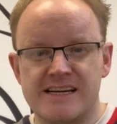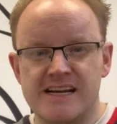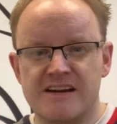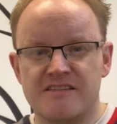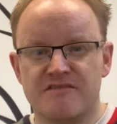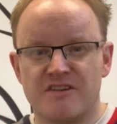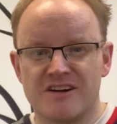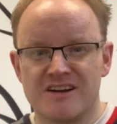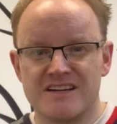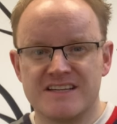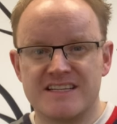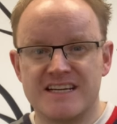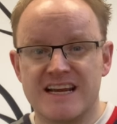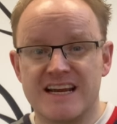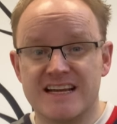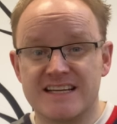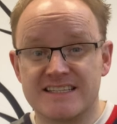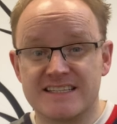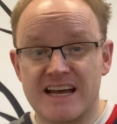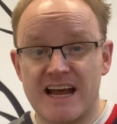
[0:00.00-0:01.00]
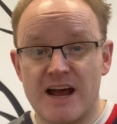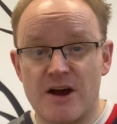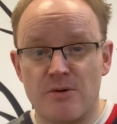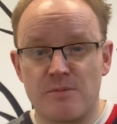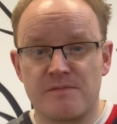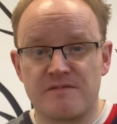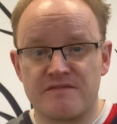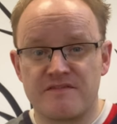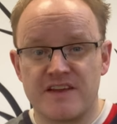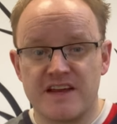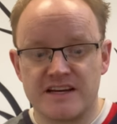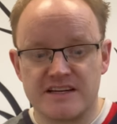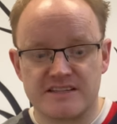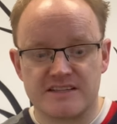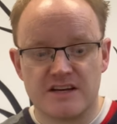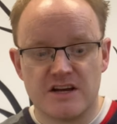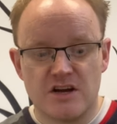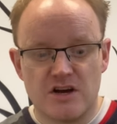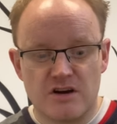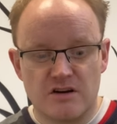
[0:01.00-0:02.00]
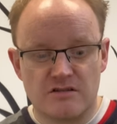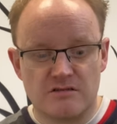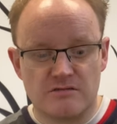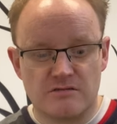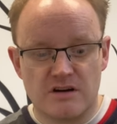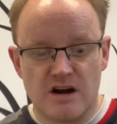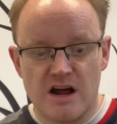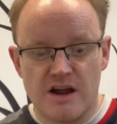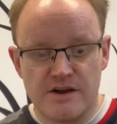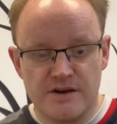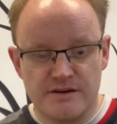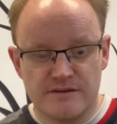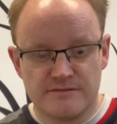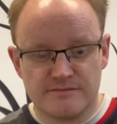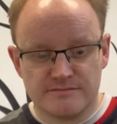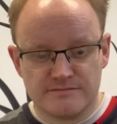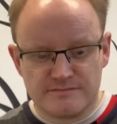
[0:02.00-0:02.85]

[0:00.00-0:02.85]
need volunteers to help things run.